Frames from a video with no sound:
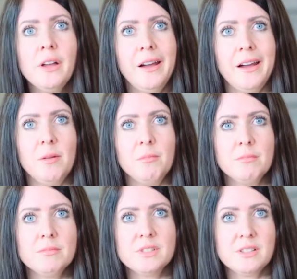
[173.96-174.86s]

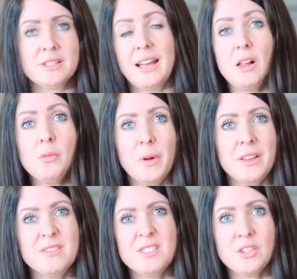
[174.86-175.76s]
to help
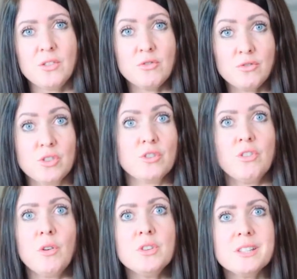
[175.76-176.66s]
and to
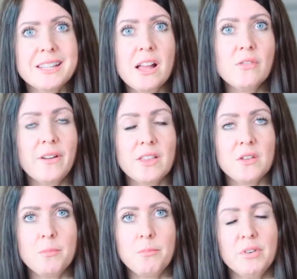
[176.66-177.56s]
grow yourself
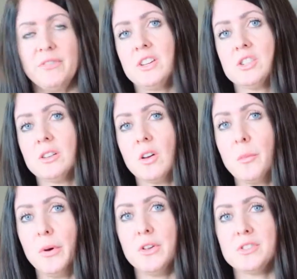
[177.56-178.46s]
either professionally or
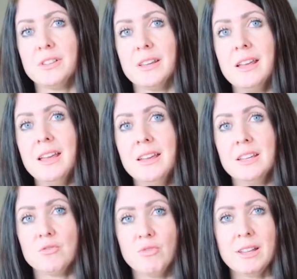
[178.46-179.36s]
personally
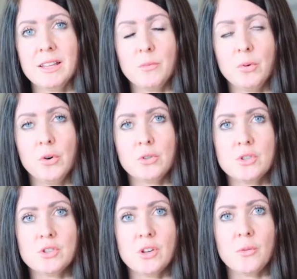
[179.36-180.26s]
is really
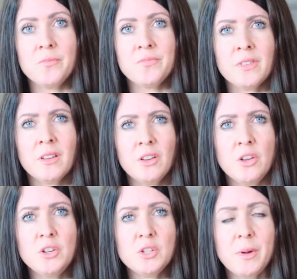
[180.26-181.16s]
important. So
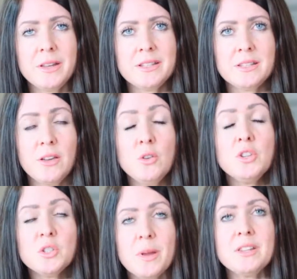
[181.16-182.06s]
who you
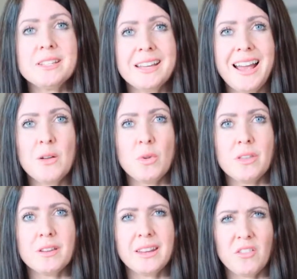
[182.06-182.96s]
spend your time
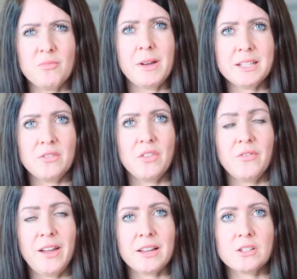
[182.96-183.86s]
with can have massive
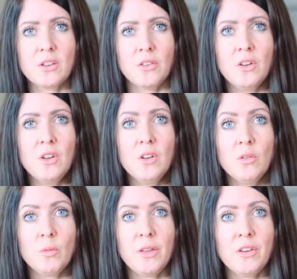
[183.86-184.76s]
effects on
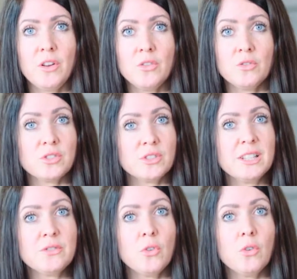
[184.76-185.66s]
whether you're
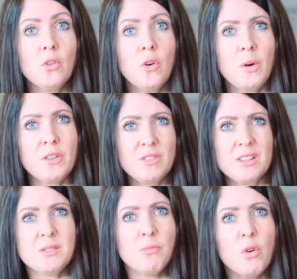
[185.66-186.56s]
successful or whether
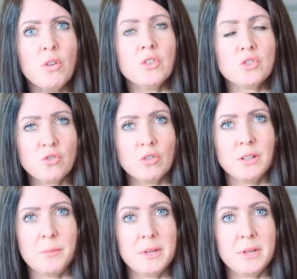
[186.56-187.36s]
it's more of a struggle in